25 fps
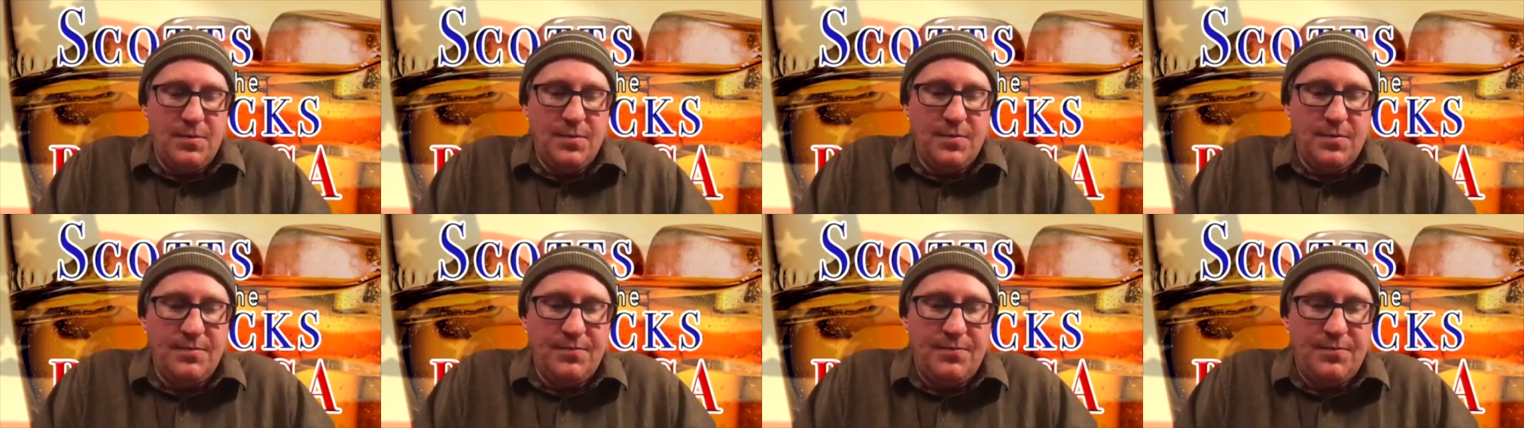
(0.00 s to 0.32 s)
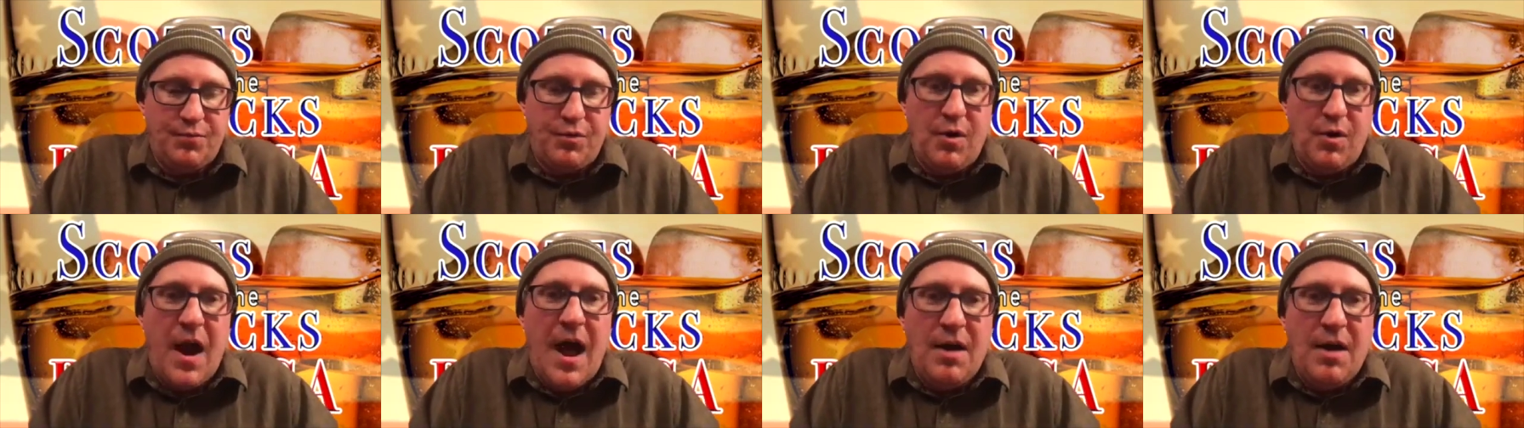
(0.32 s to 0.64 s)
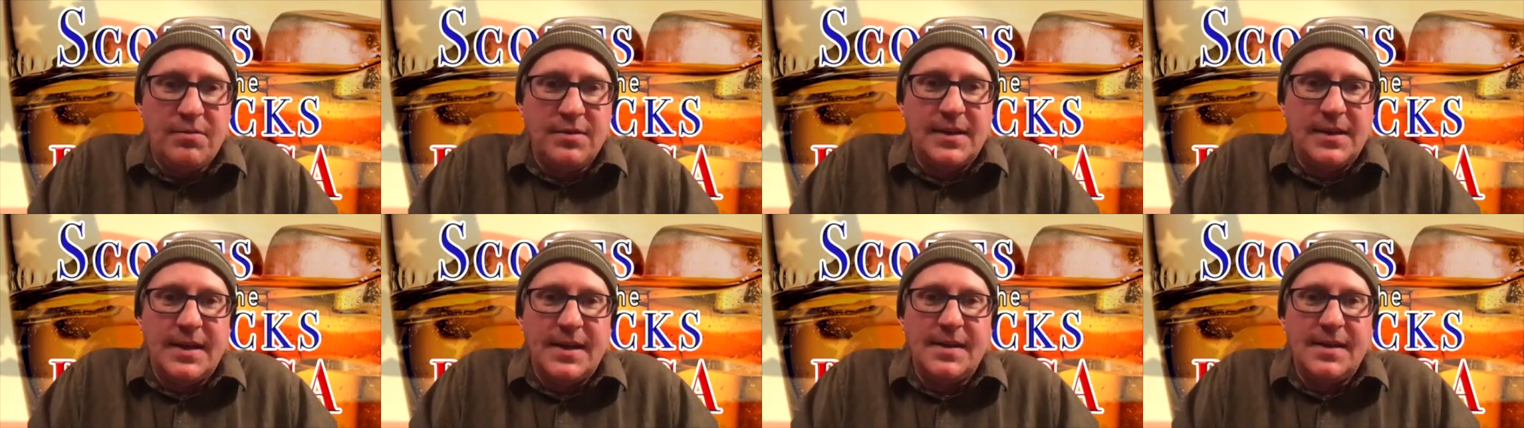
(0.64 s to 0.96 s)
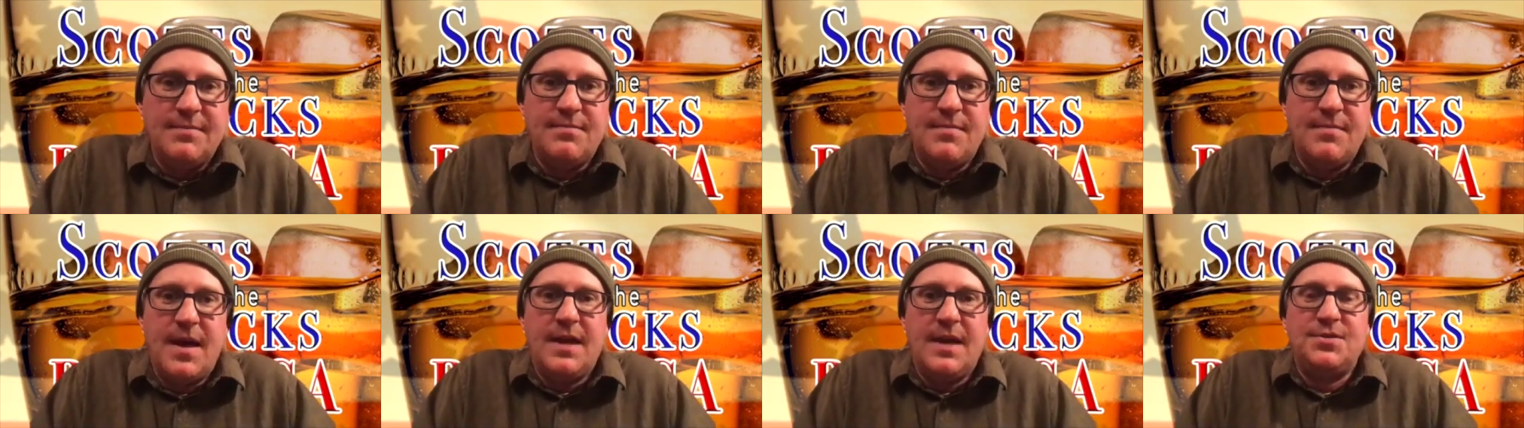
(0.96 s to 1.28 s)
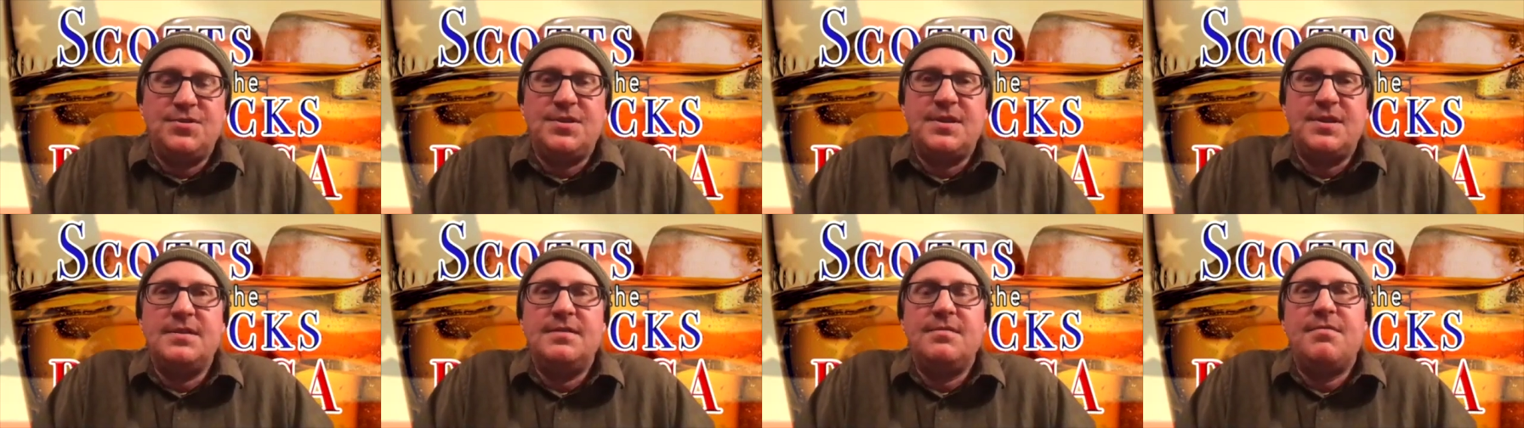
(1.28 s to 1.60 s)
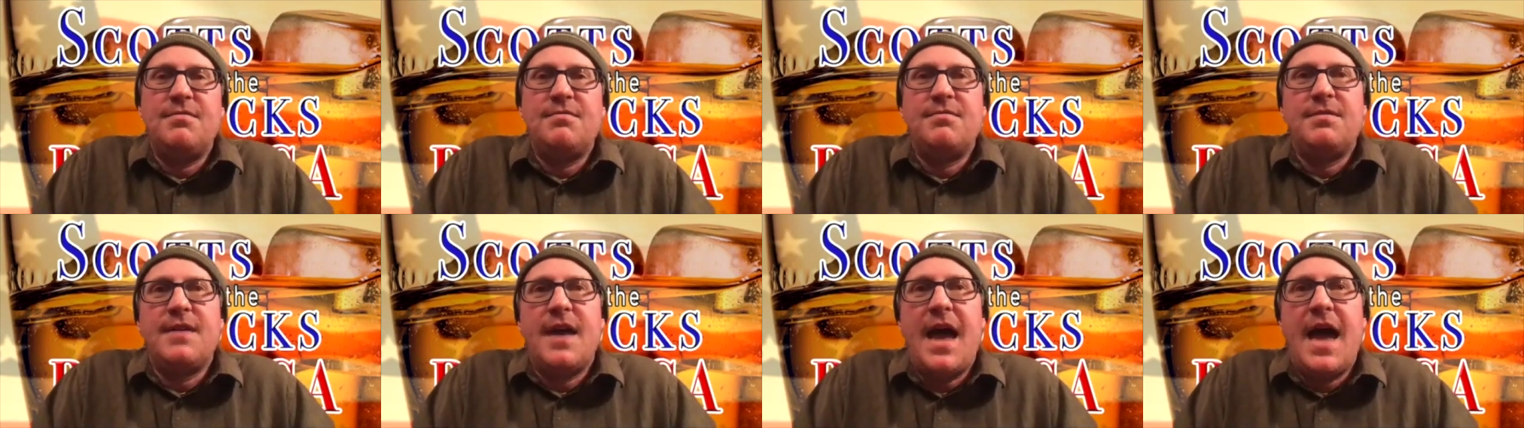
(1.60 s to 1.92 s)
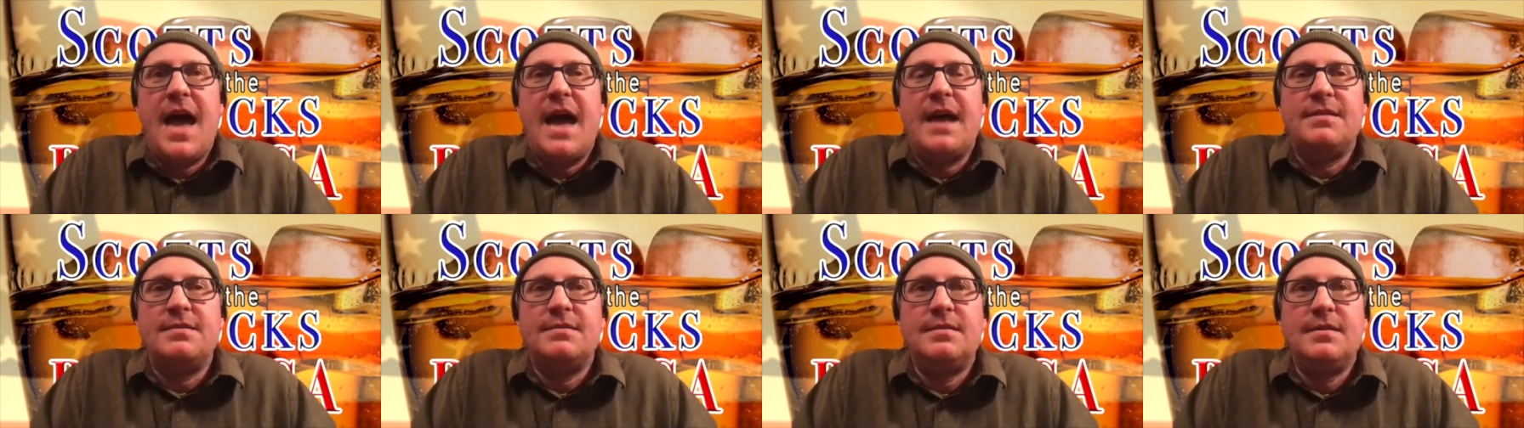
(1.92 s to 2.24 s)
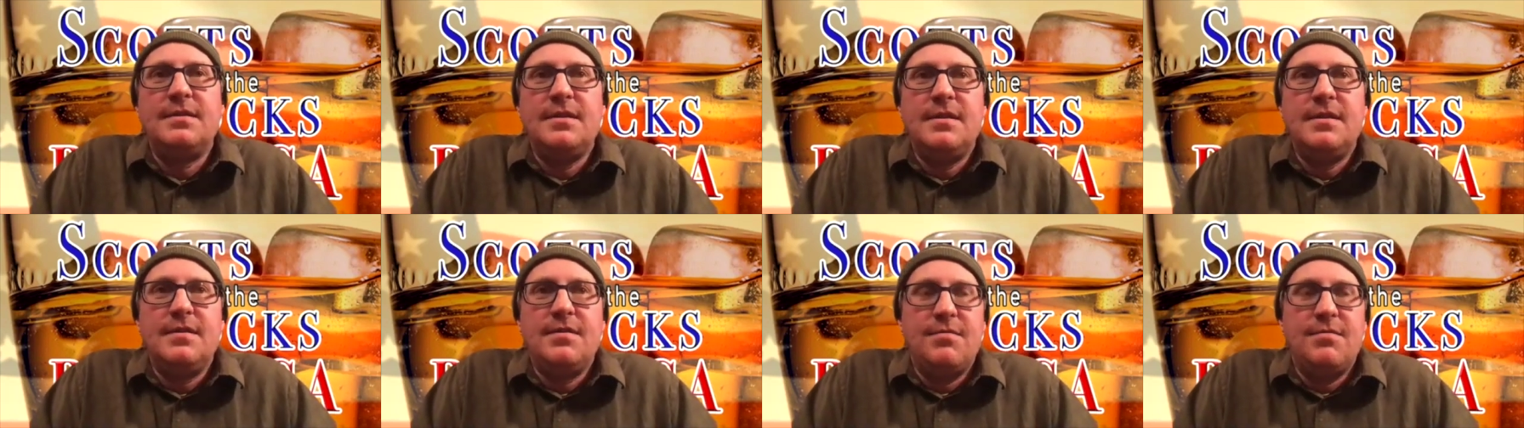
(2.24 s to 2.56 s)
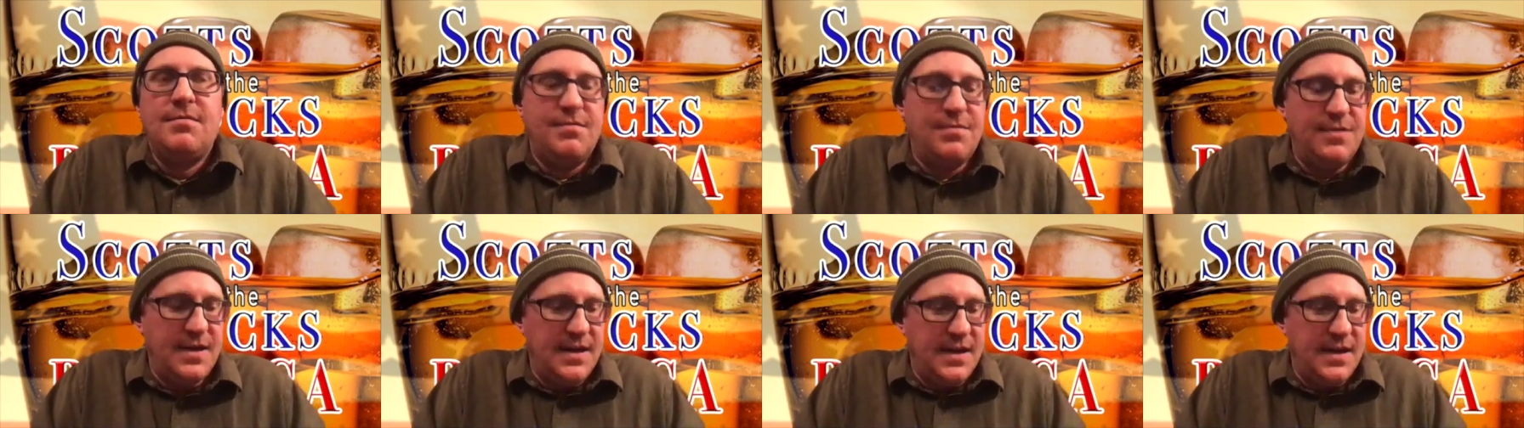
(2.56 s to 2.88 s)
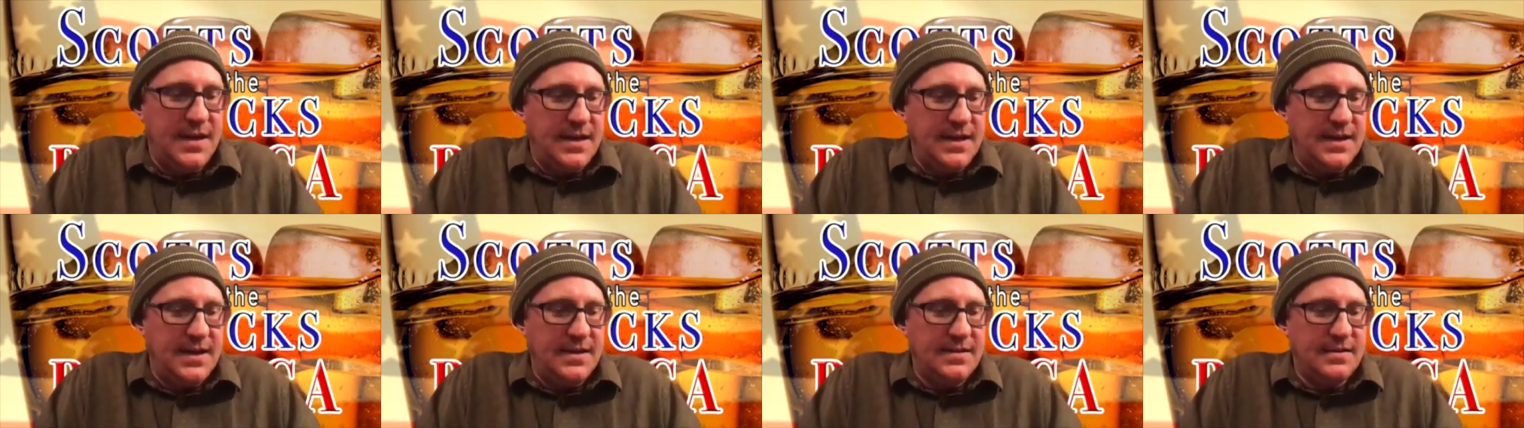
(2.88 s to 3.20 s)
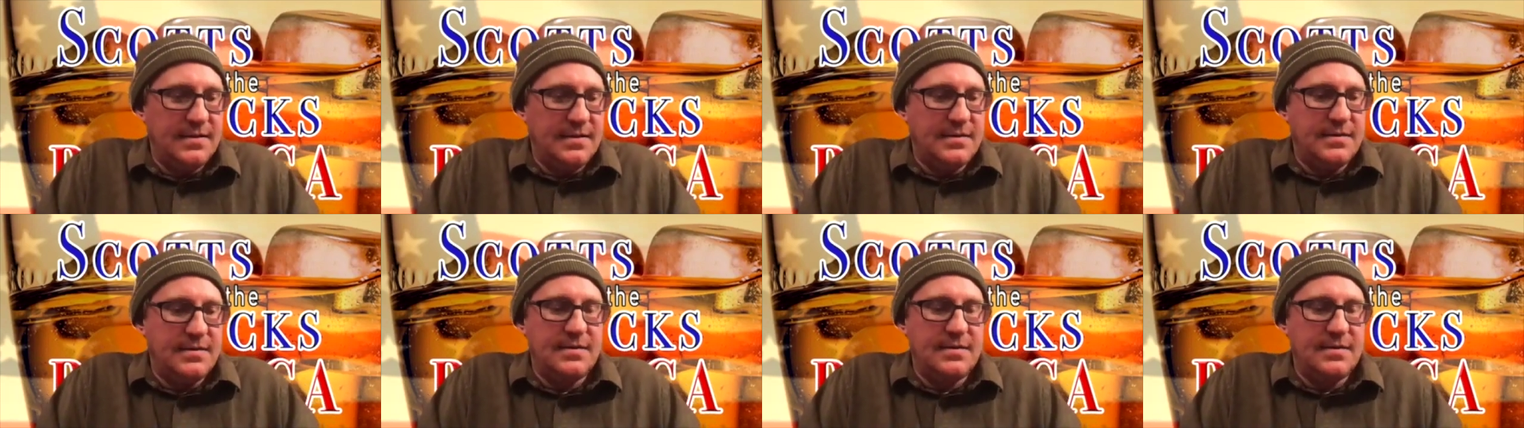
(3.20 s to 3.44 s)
proudly mentioned that the